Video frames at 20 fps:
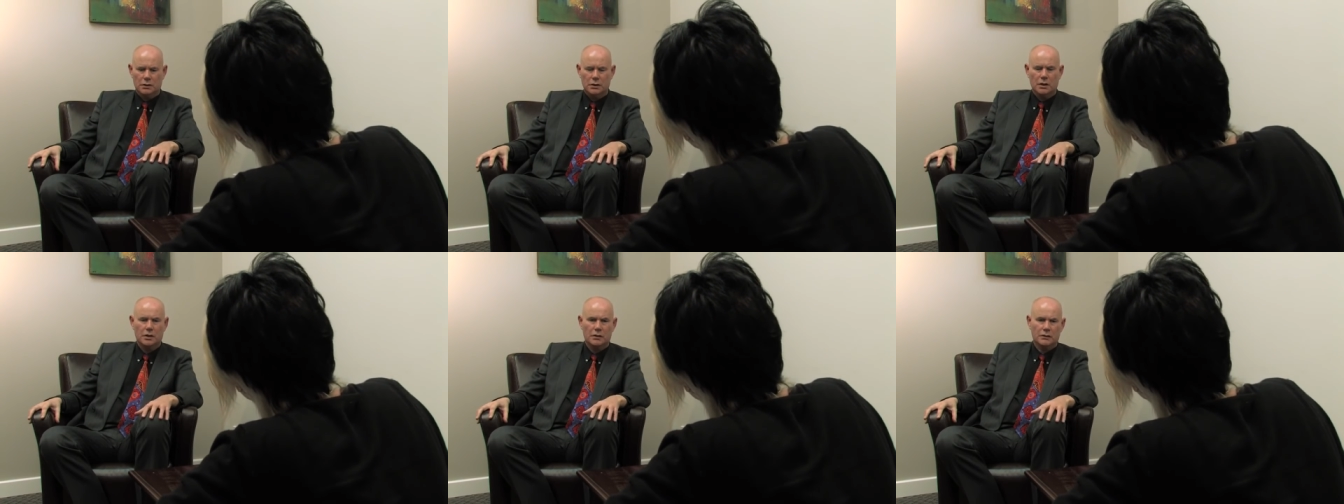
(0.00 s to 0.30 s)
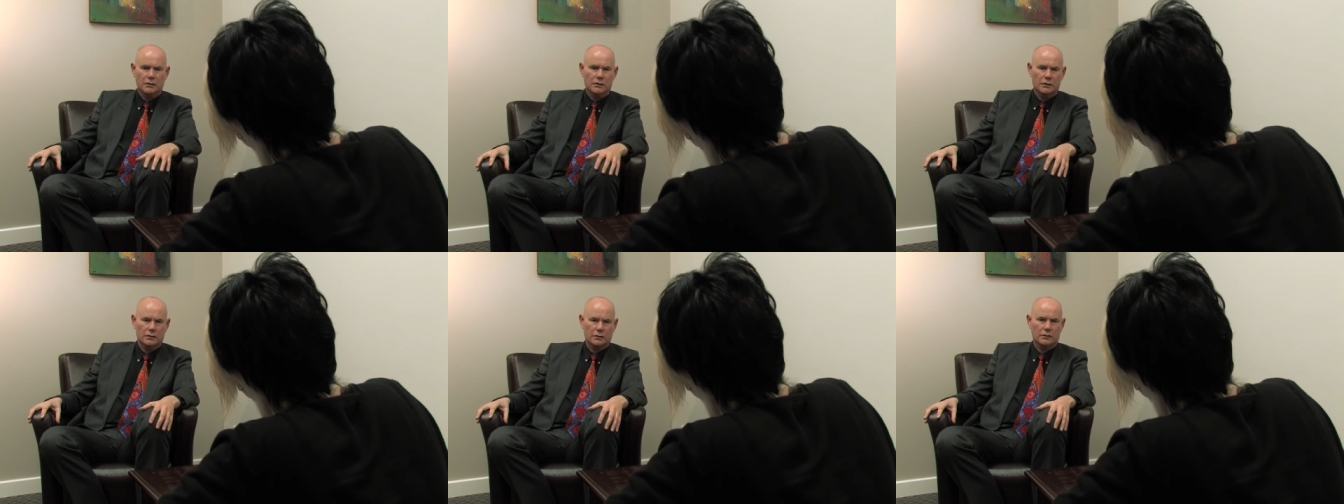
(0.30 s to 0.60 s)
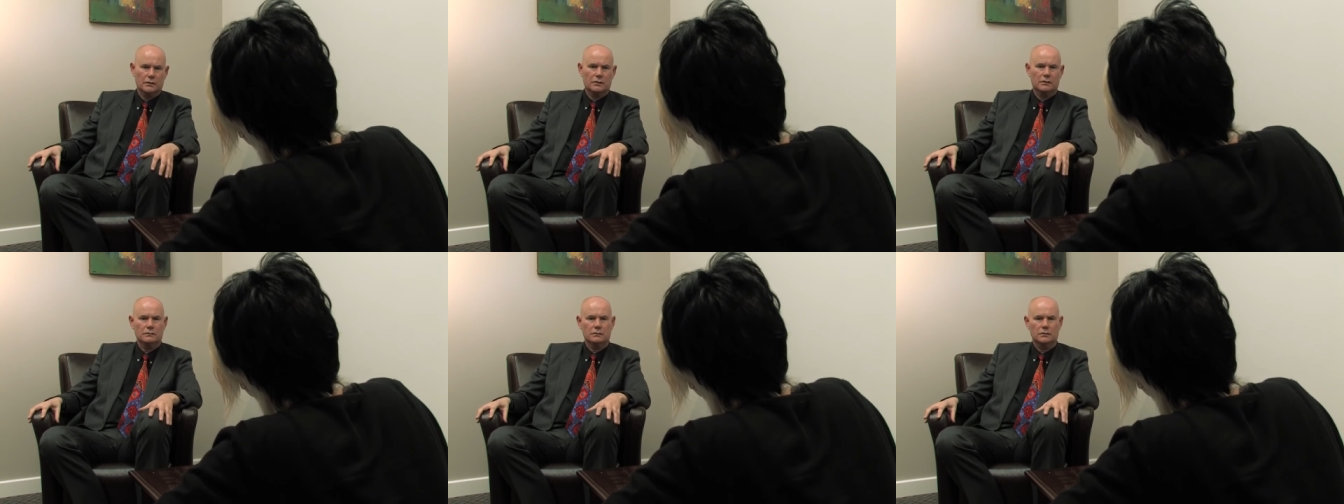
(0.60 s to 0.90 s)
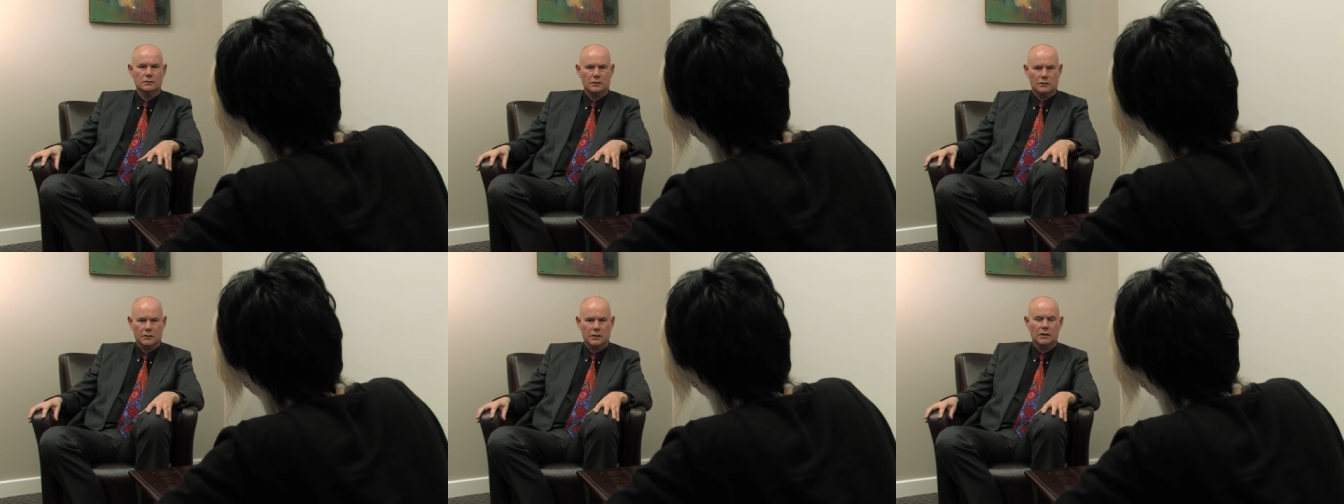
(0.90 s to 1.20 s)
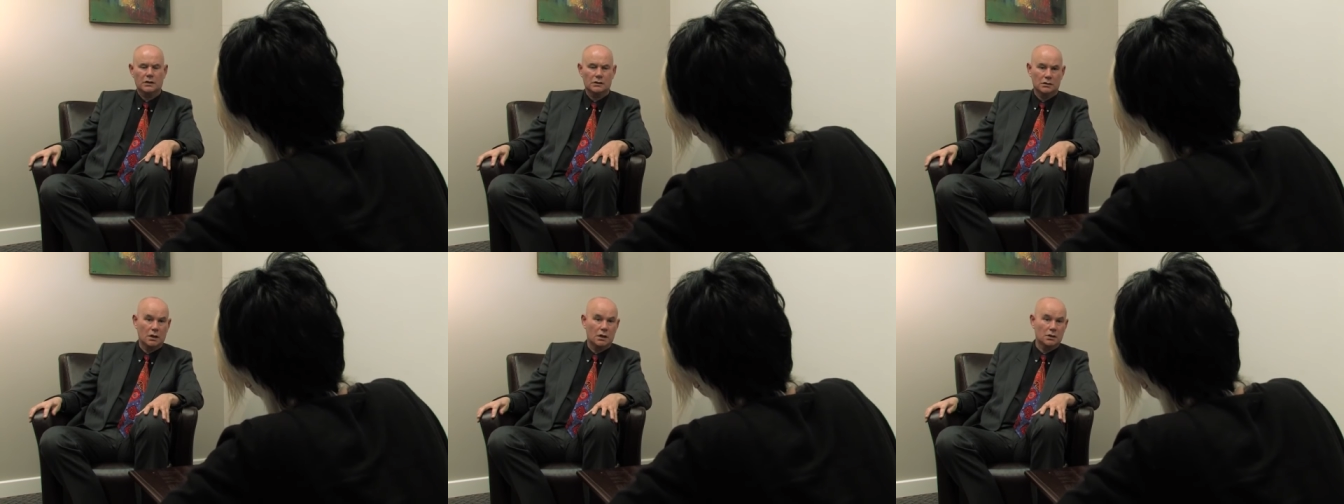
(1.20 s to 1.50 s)
Yeah, I, th I
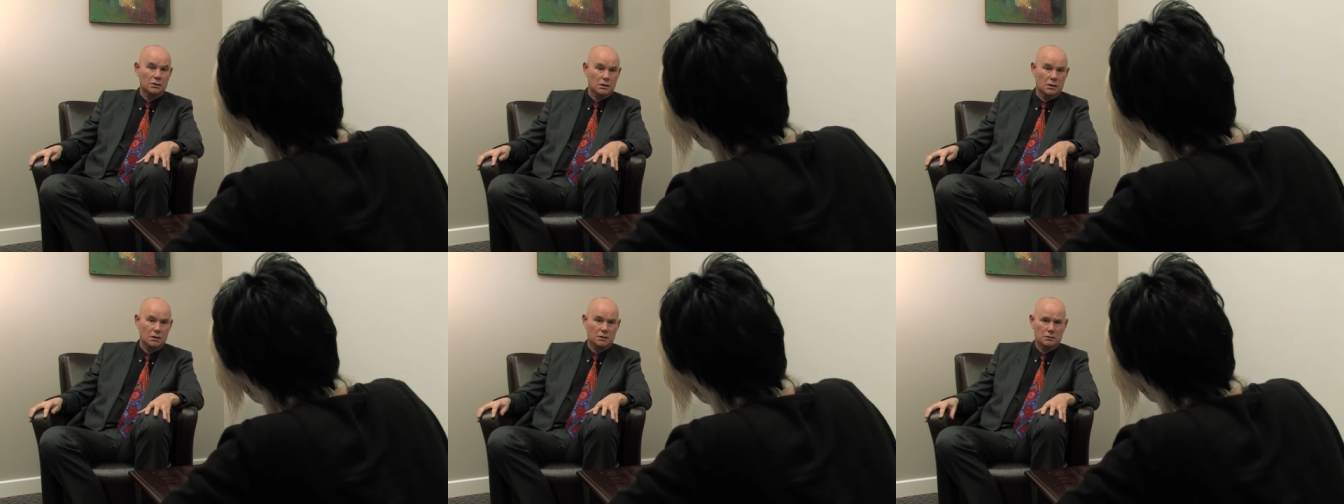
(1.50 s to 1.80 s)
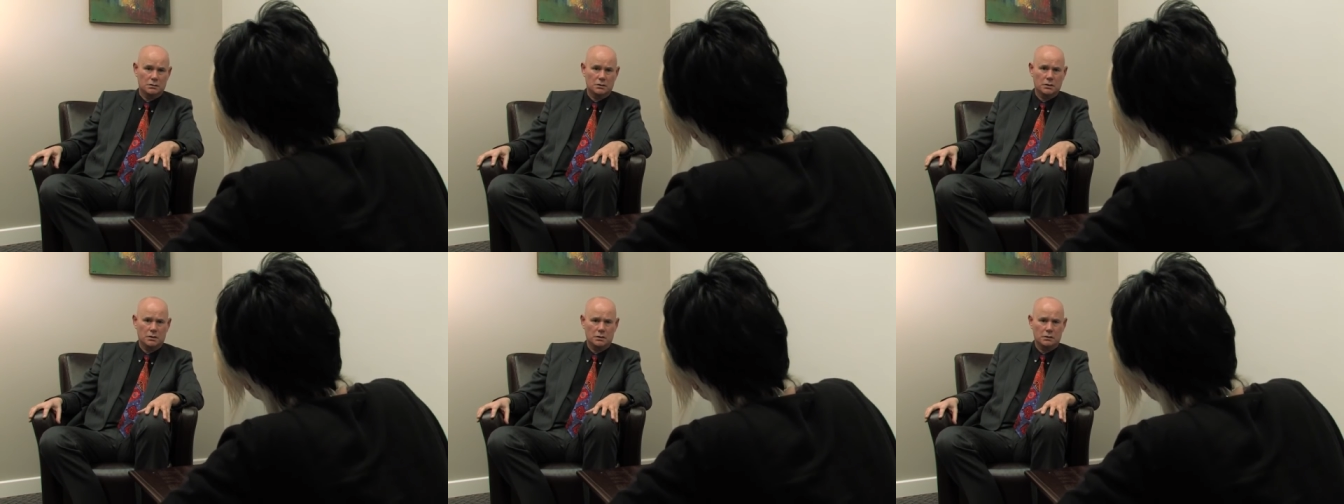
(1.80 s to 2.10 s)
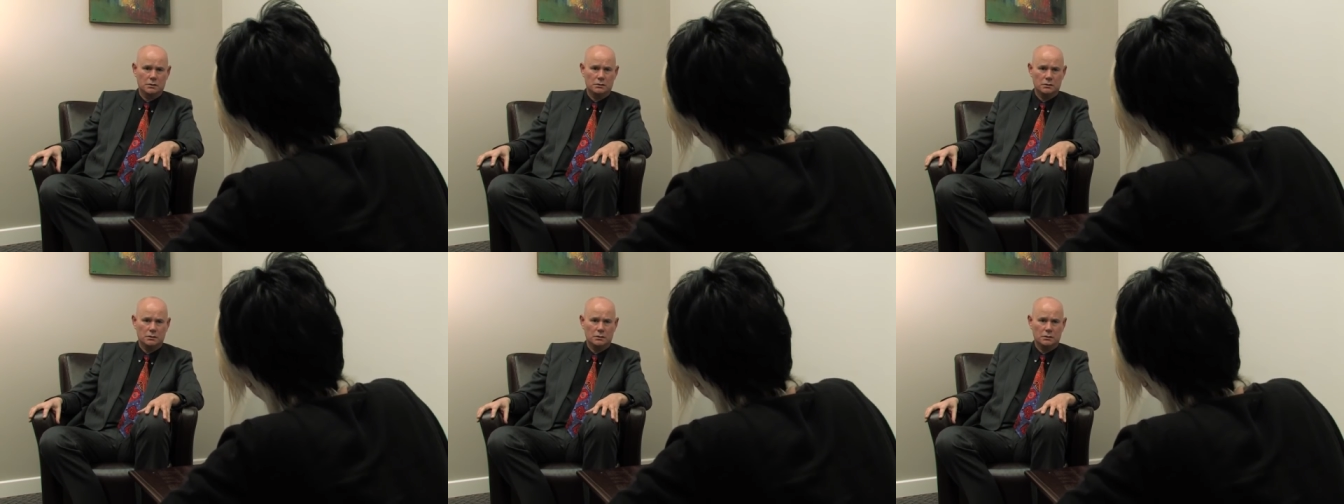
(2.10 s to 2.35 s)
think I'd like that, yeah.